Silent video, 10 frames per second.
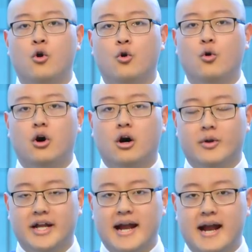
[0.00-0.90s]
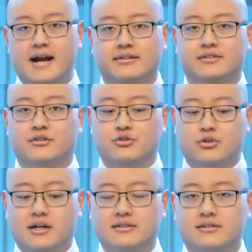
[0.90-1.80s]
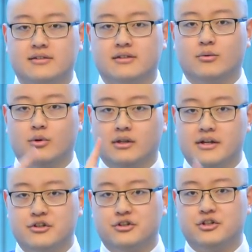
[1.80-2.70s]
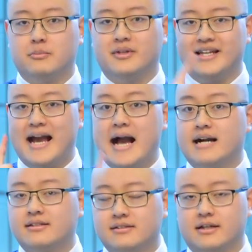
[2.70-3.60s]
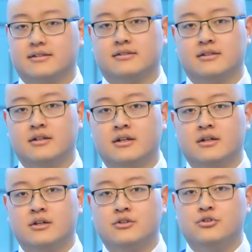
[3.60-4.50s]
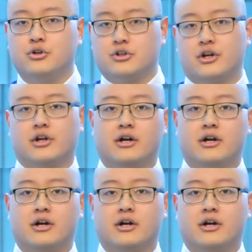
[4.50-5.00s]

who already has the trust, the relationship, the access to your target